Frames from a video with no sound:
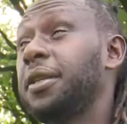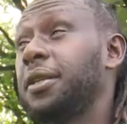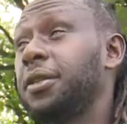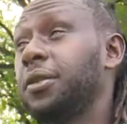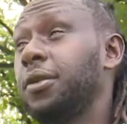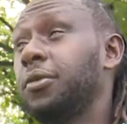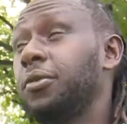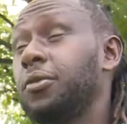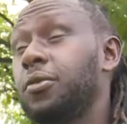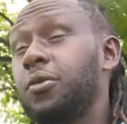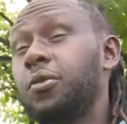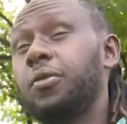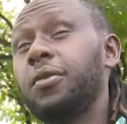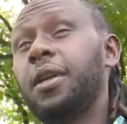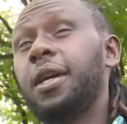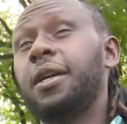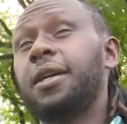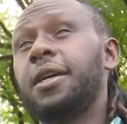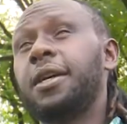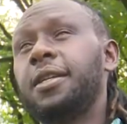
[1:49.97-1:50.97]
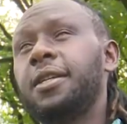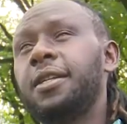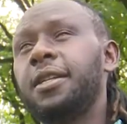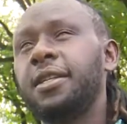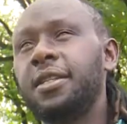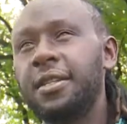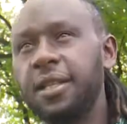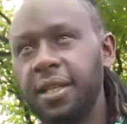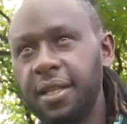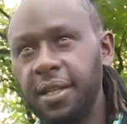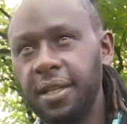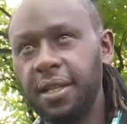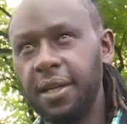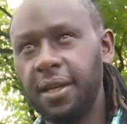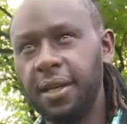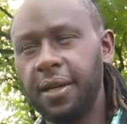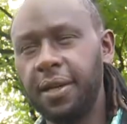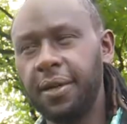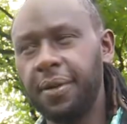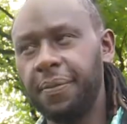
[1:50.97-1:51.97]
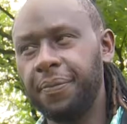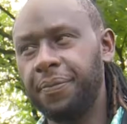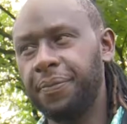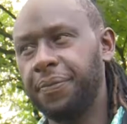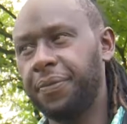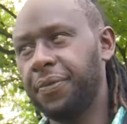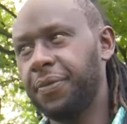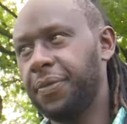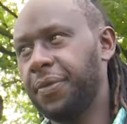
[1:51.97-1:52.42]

Every day would be different